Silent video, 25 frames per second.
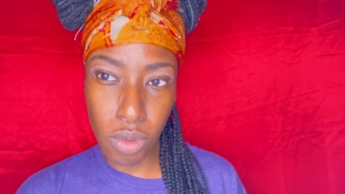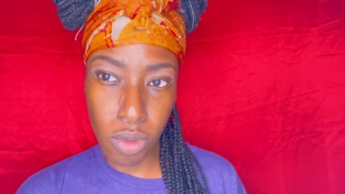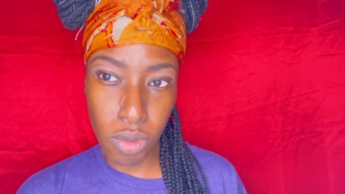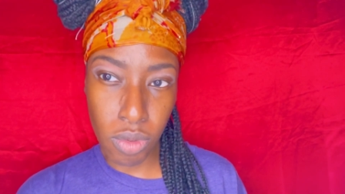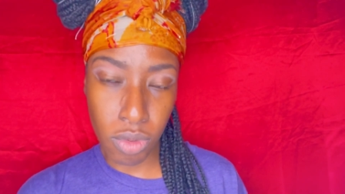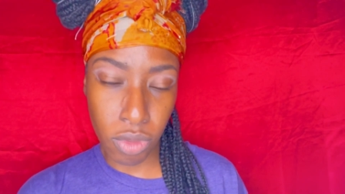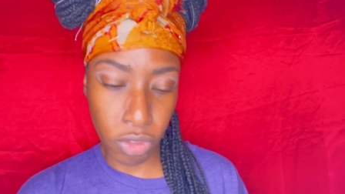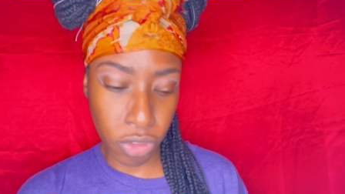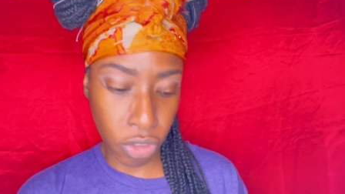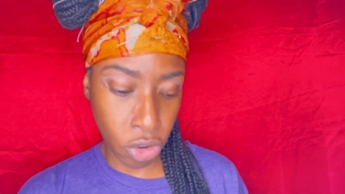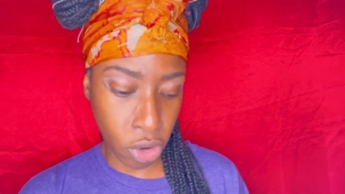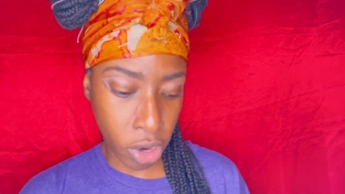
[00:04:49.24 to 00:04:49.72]

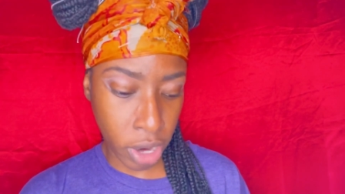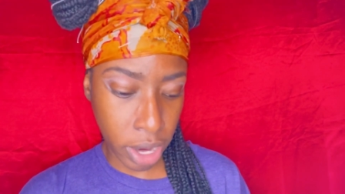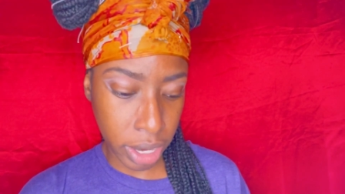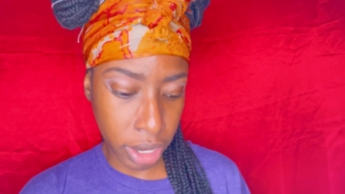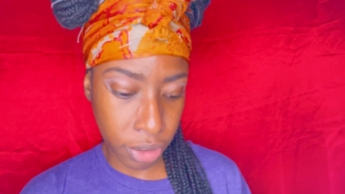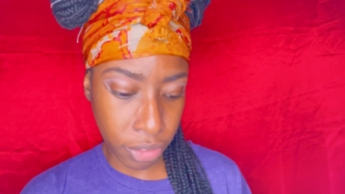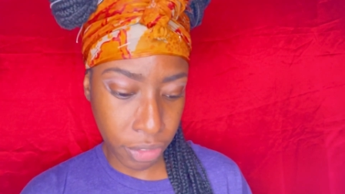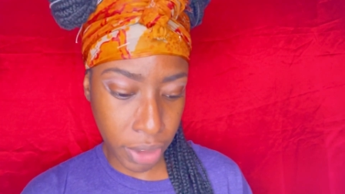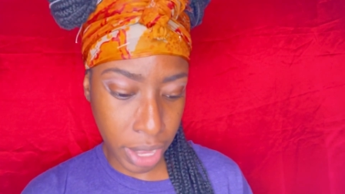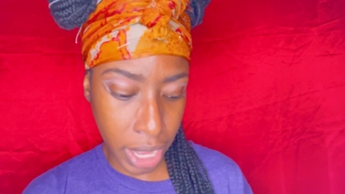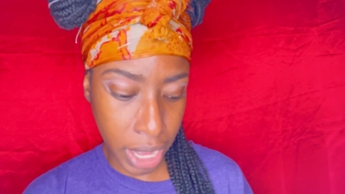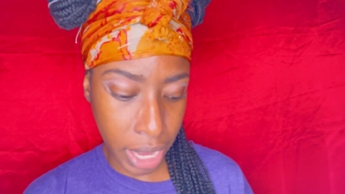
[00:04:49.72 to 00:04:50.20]
4 out
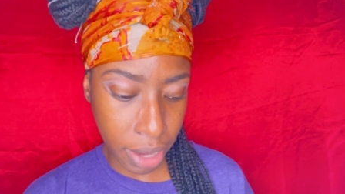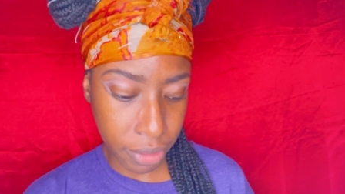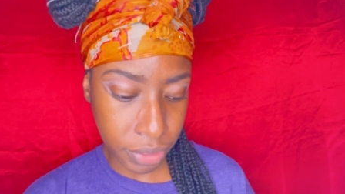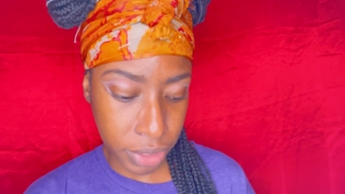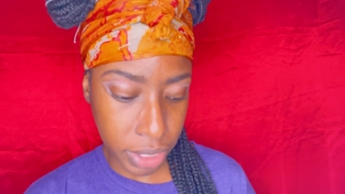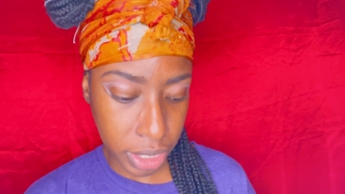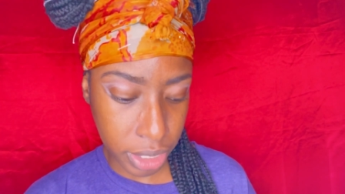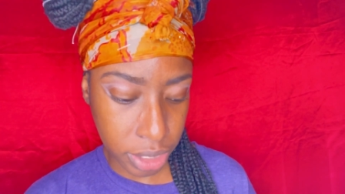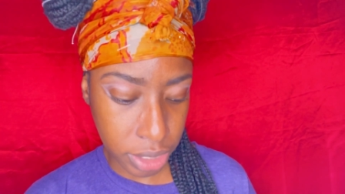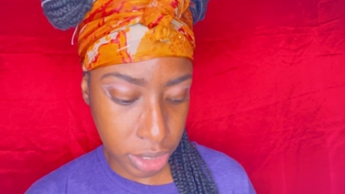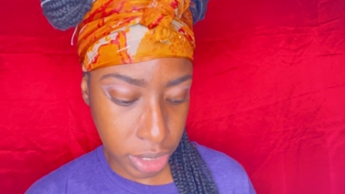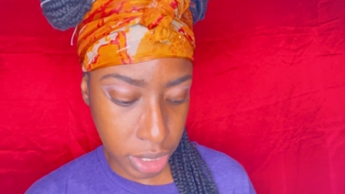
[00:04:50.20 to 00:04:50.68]
of 5.
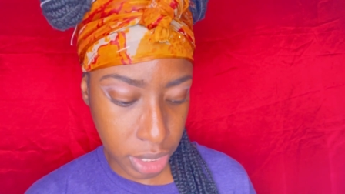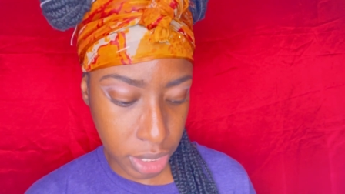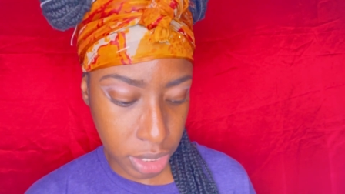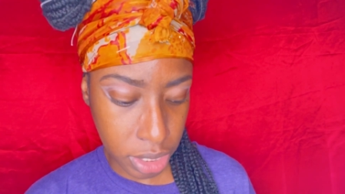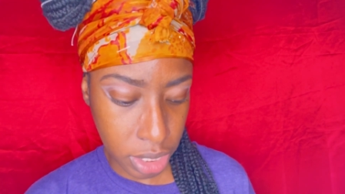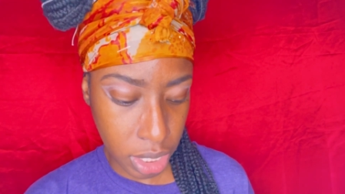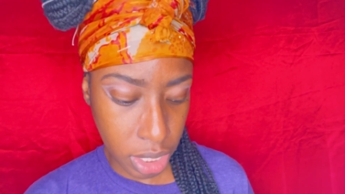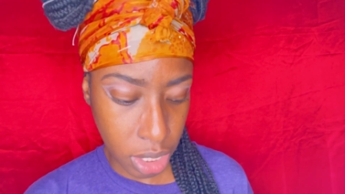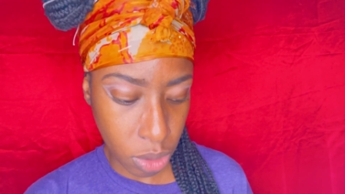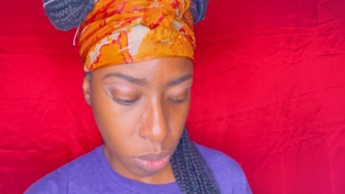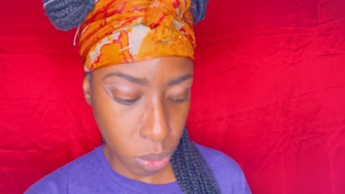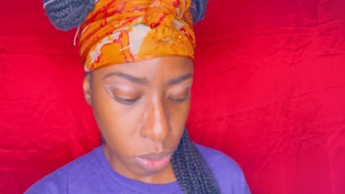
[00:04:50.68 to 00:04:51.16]
This
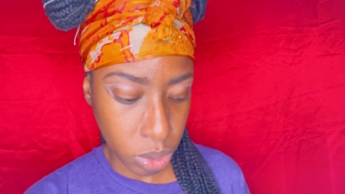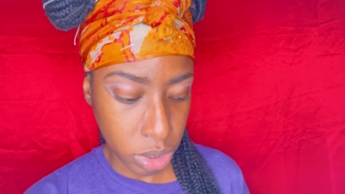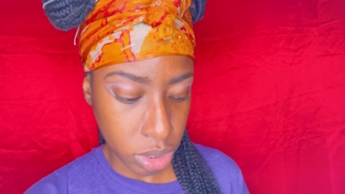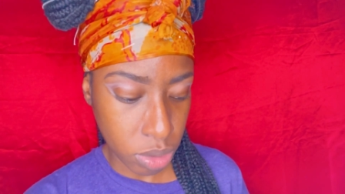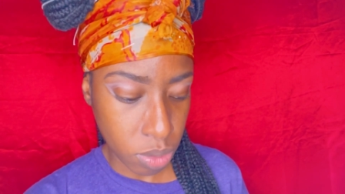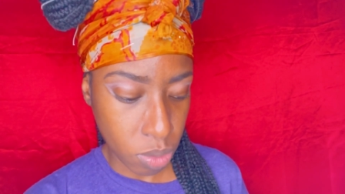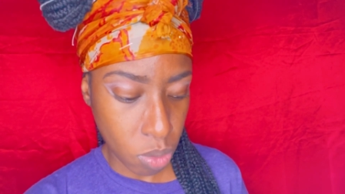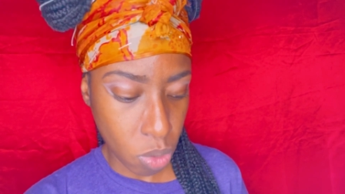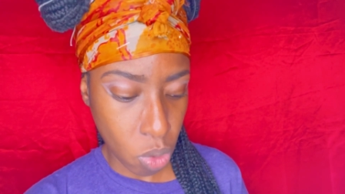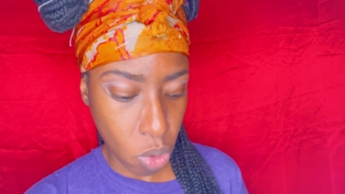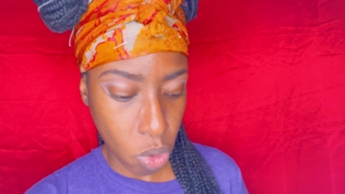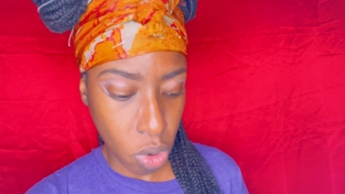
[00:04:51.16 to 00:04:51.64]
season was
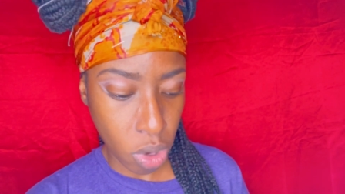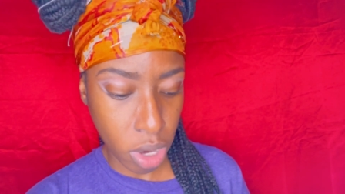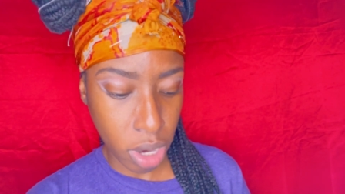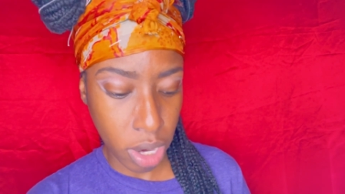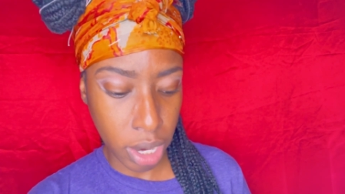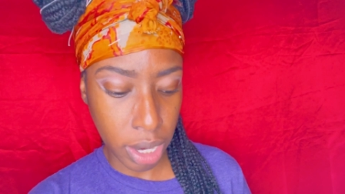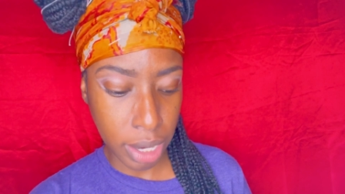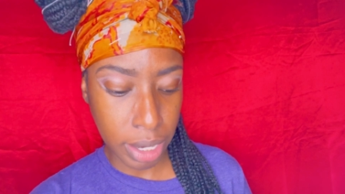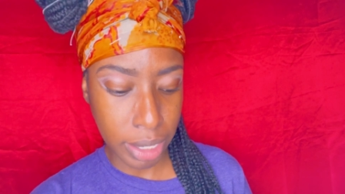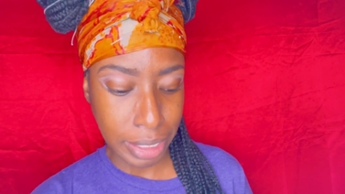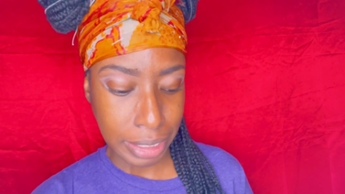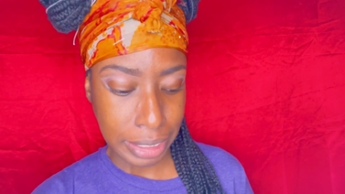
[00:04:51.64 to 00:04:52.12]

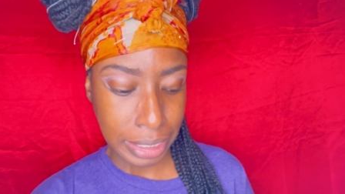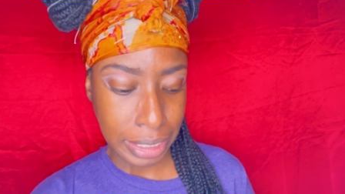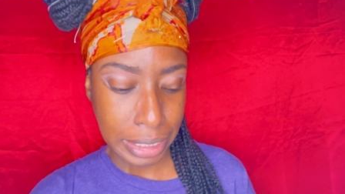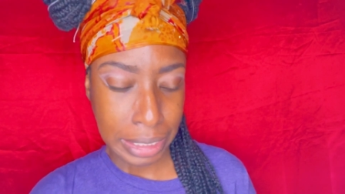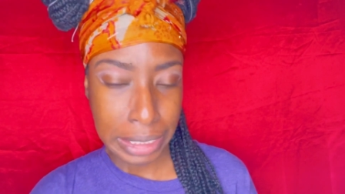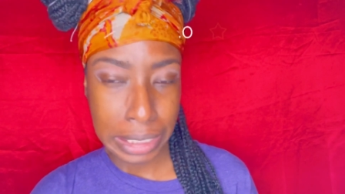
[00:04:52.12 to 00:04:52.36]
more